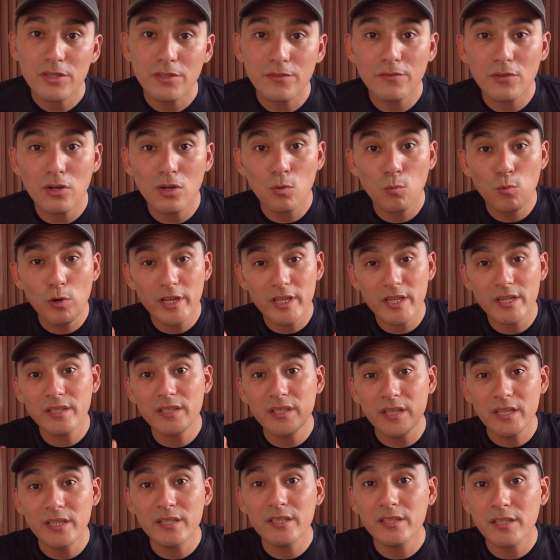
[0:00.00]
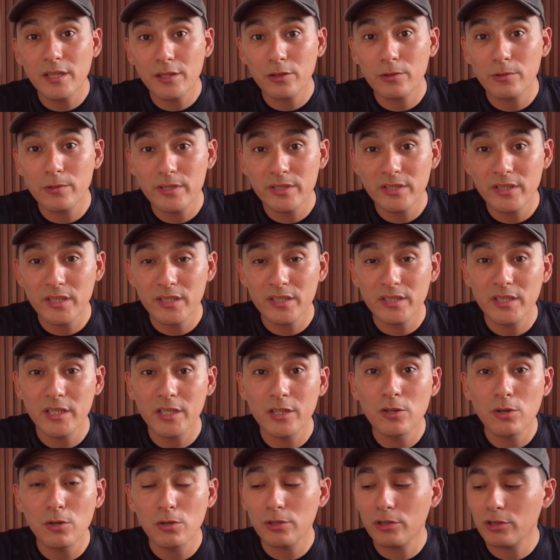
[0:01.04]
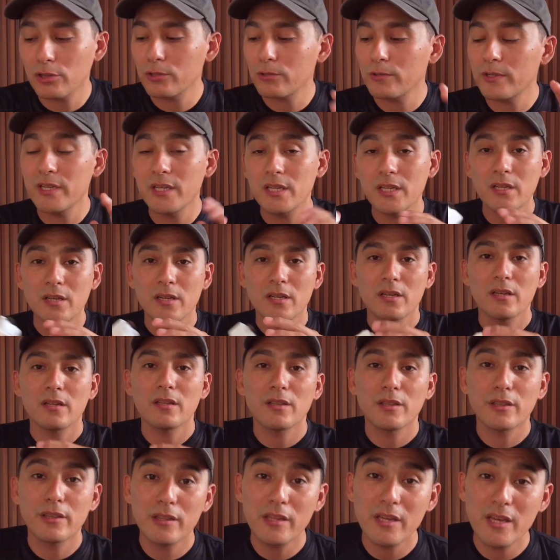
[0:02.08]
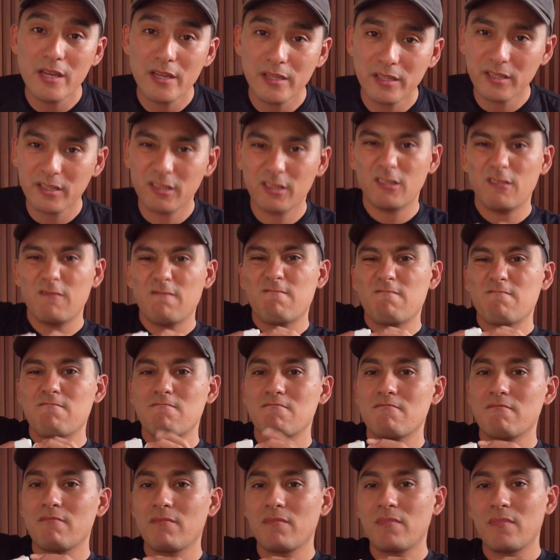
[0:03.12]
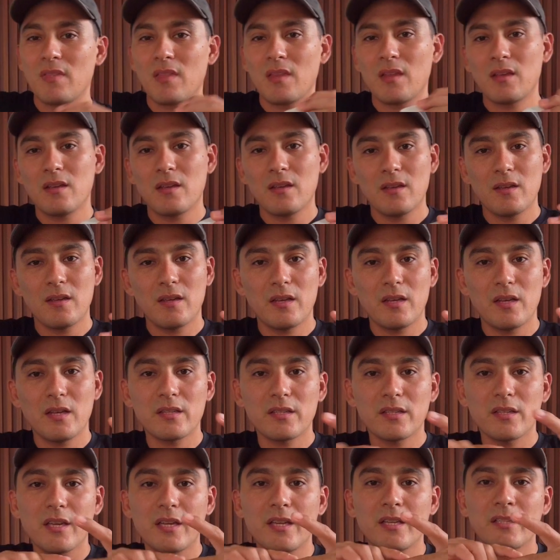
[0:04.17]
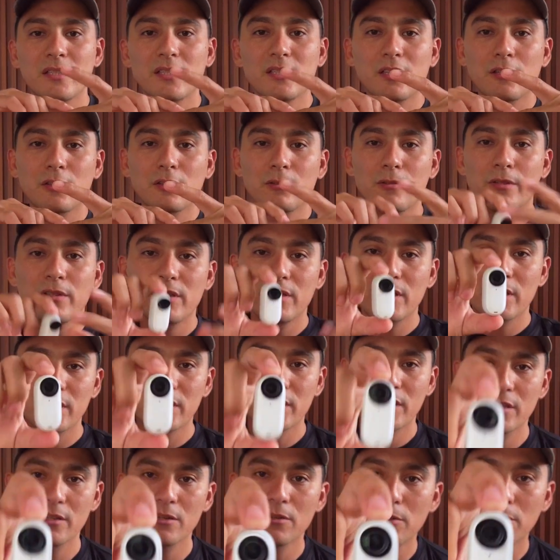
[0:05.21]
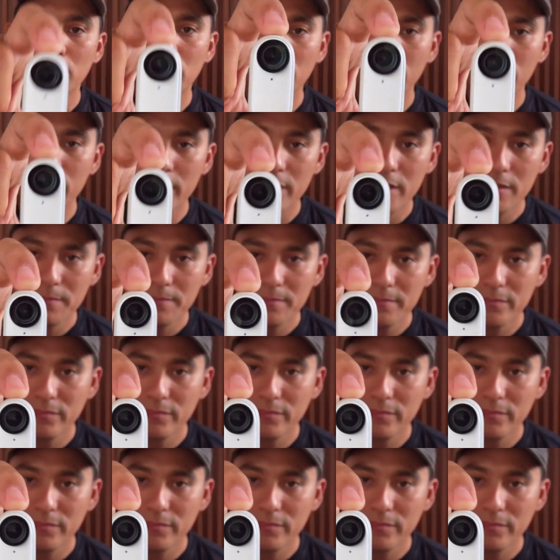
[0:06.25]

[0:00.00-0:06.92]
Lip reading: of all, what is the Insta360 Go3? This is the Insta360 Go3